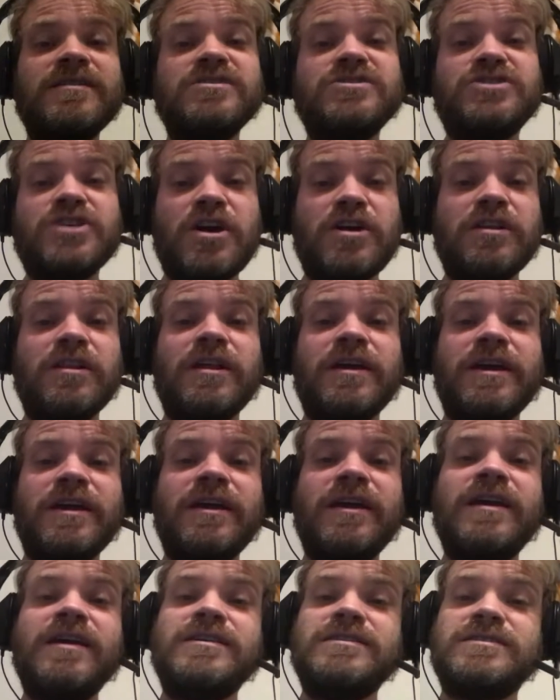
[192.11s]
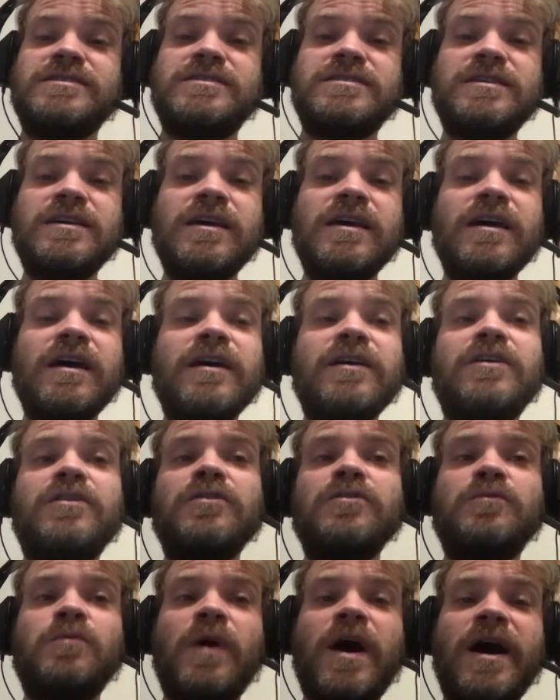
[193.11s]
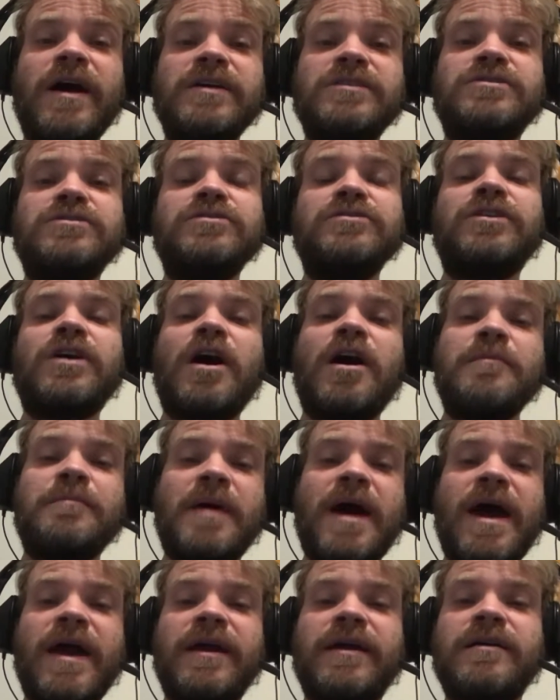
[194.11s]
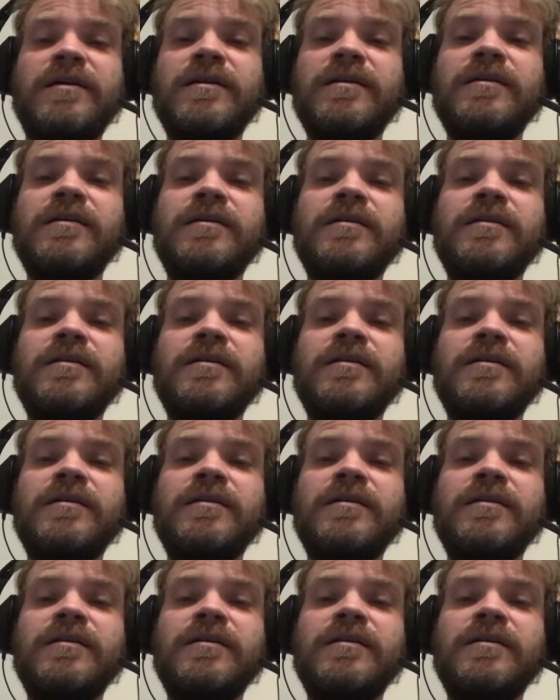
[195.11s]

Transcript: journaling is a good way to go back